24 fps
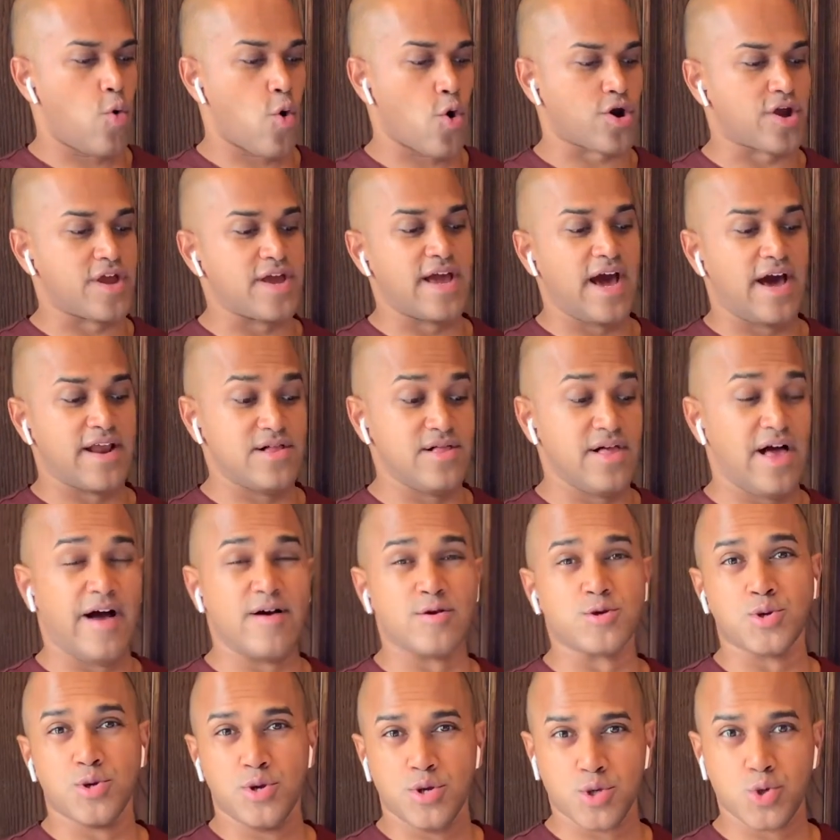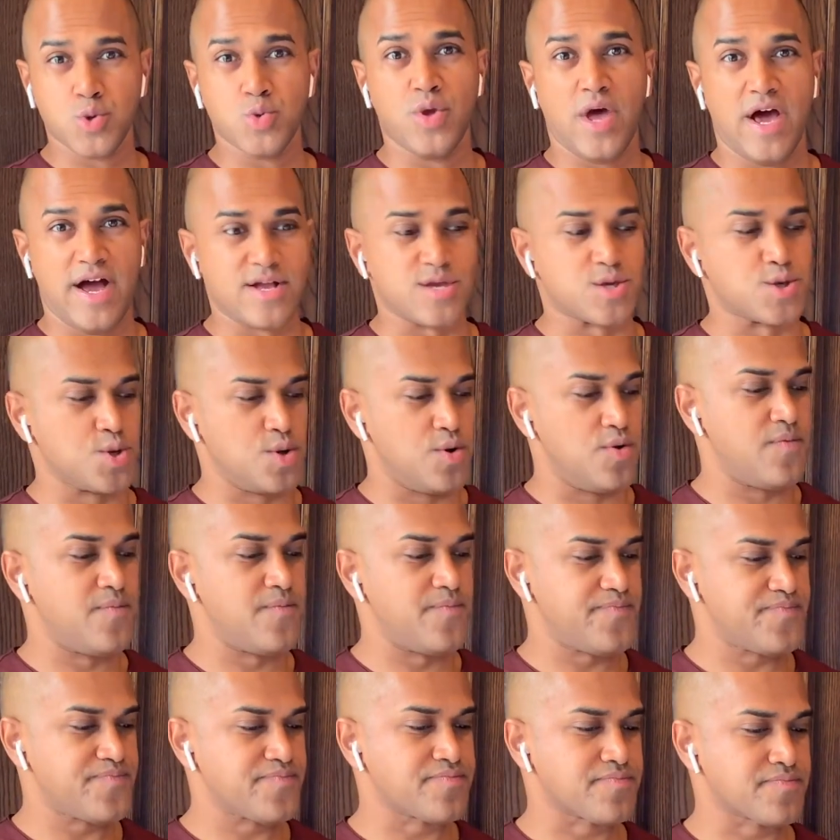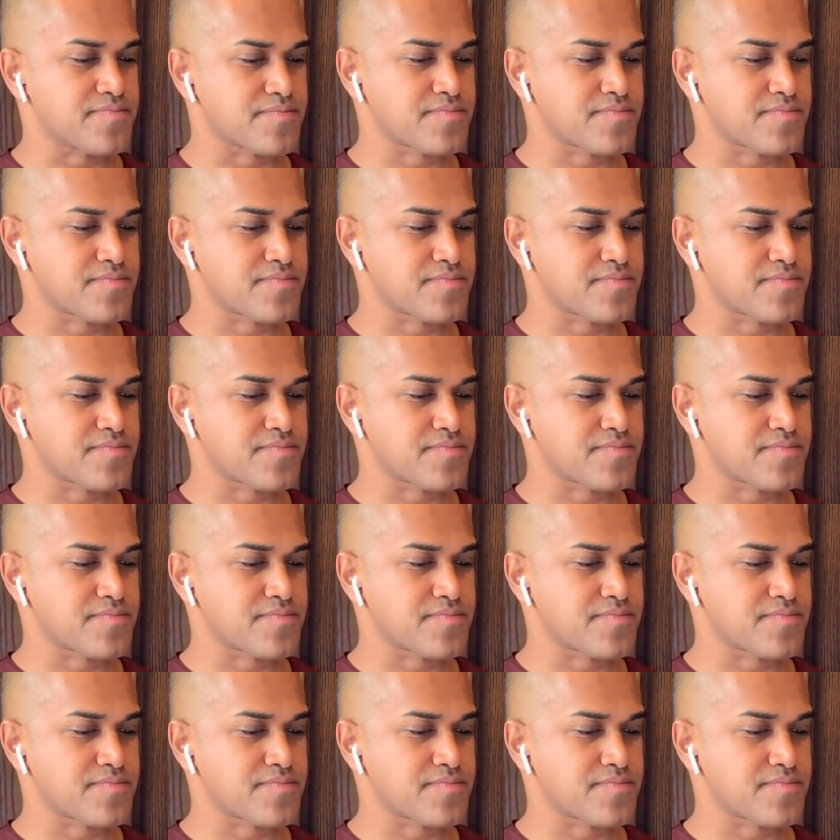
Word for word: working out allows you to do that too.